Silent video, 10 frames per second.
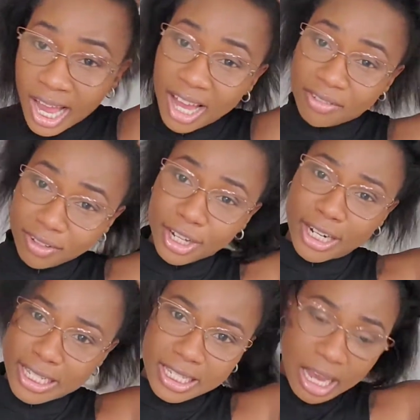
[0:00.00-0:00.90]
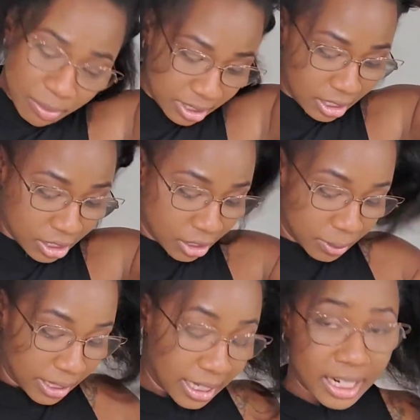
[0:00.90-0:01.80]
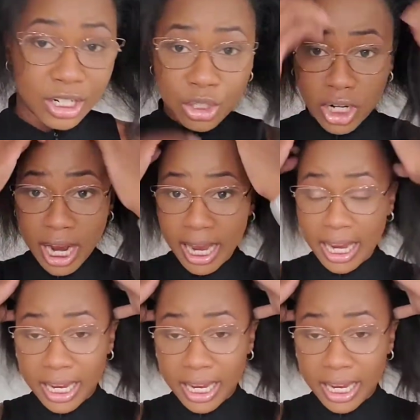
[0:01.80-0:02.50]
I figured since I was gonna go ahead and try